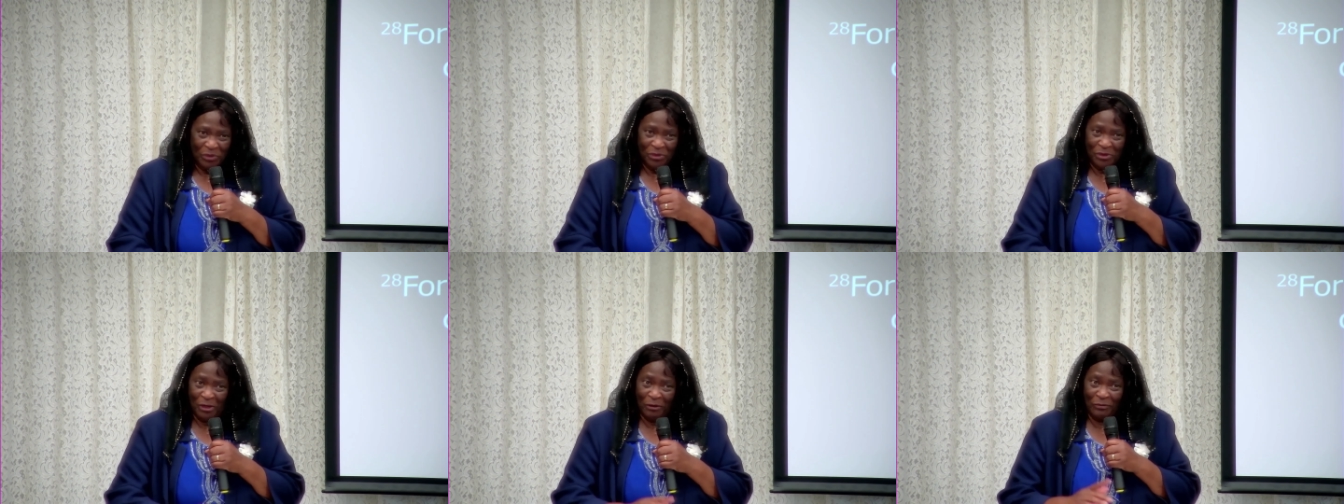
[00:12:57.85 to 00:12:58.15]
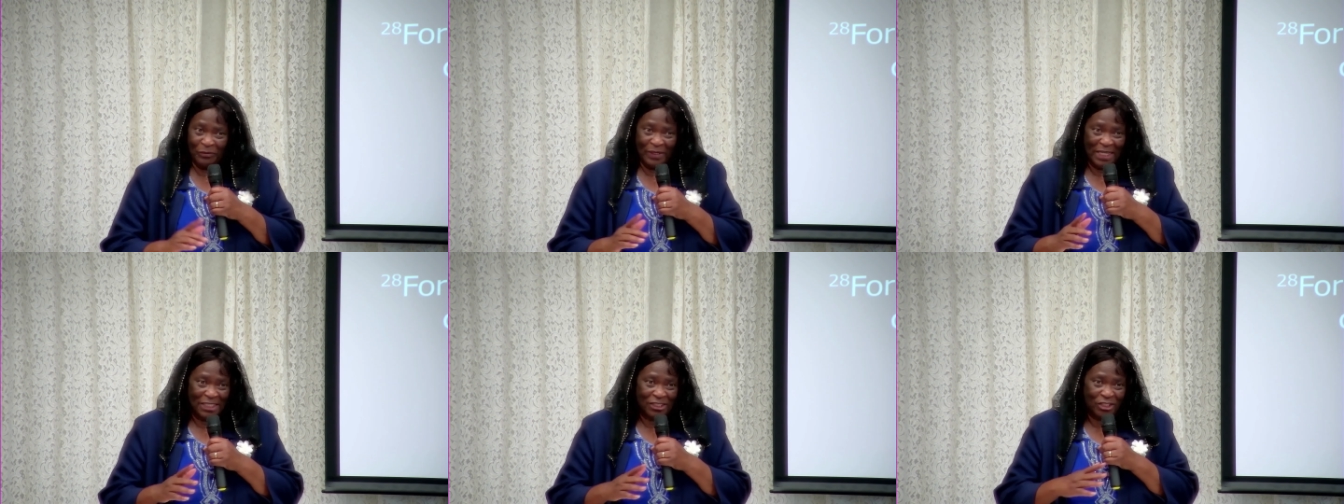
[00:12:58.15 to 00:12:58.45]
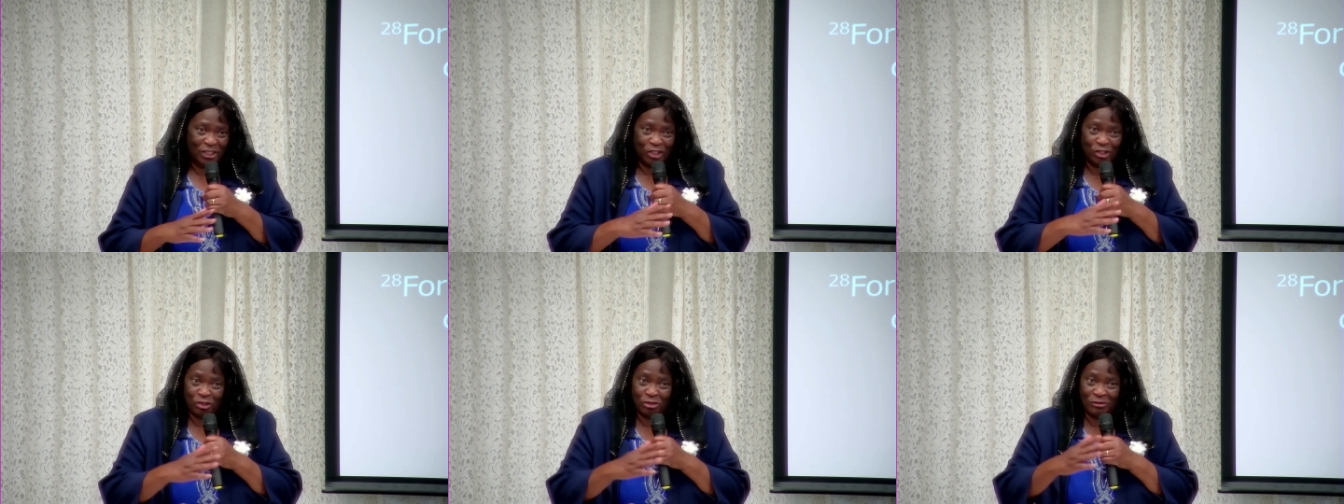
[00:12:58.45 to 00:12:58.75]
don't forget
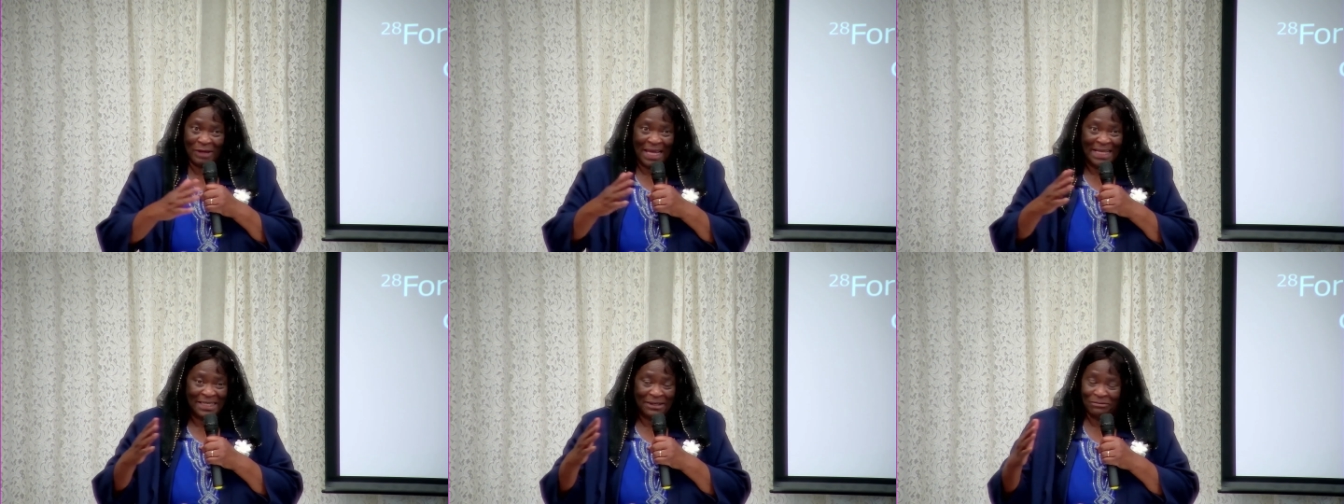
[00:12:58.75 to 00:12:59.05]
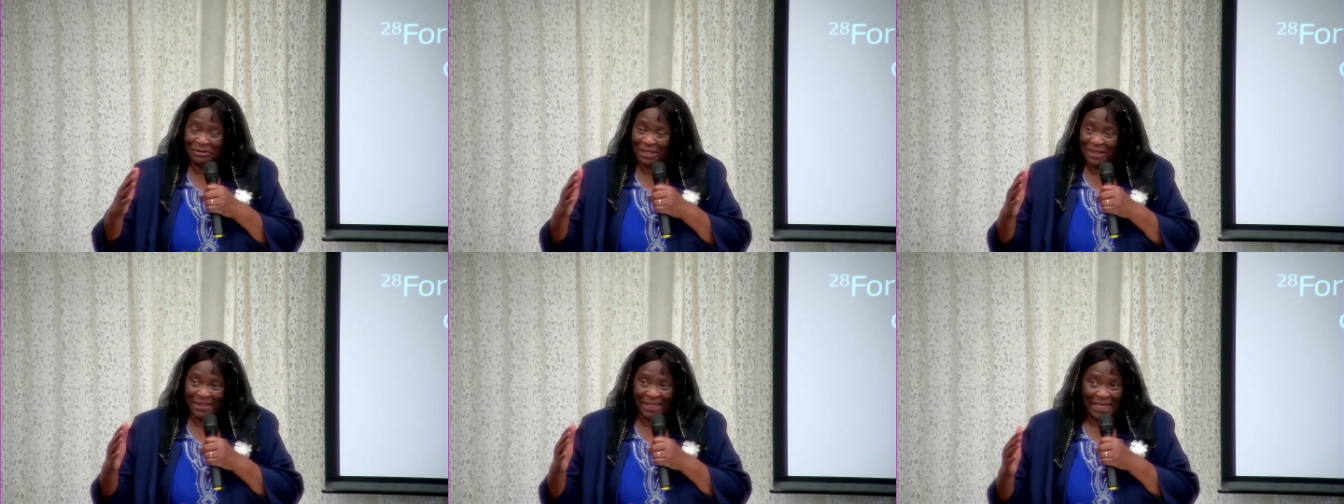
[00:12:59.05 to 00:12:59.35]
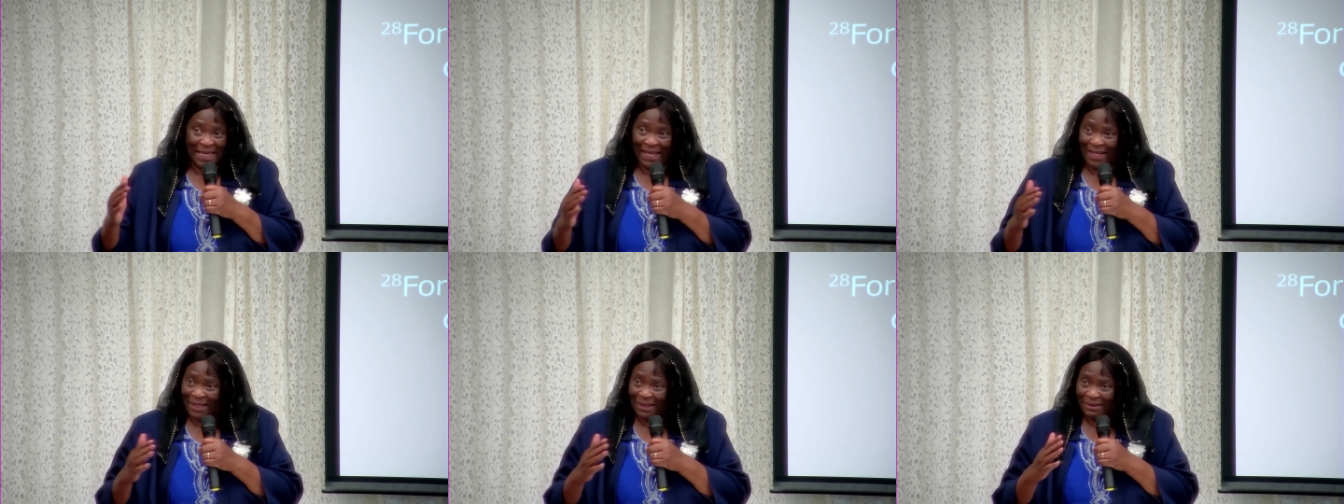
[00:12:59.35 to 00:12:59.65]
she tried
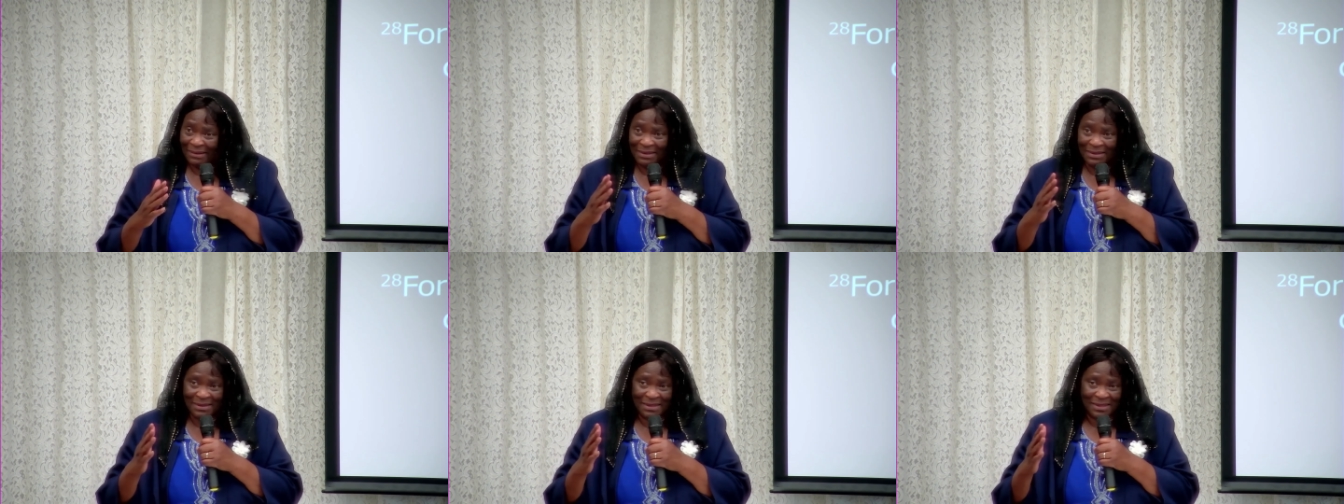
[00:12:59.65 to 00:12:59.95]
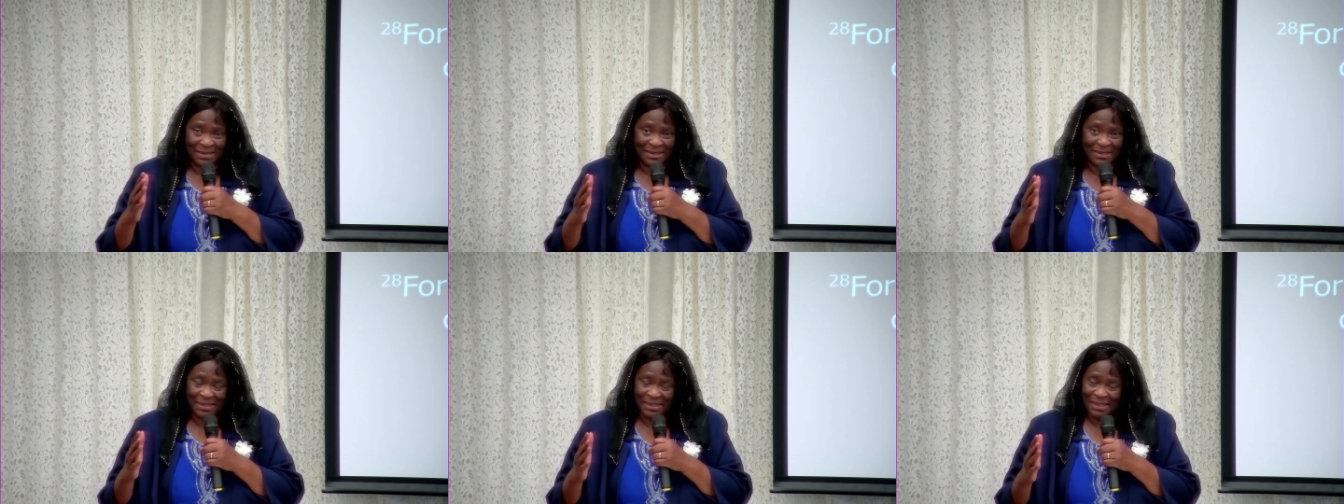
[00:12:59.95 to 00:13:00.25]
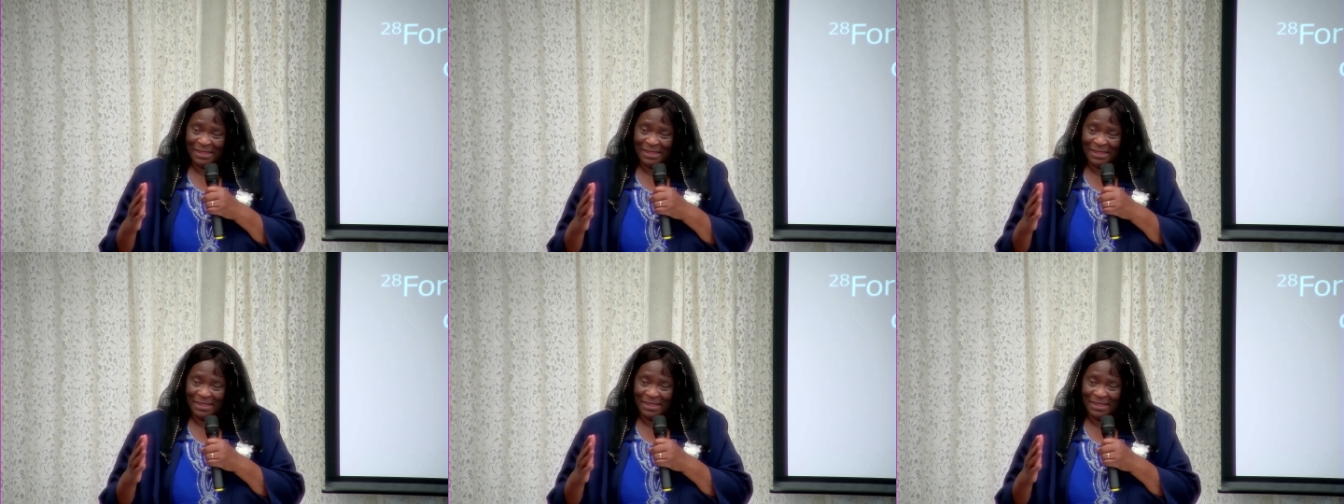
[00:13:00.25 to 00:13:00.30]
everything else.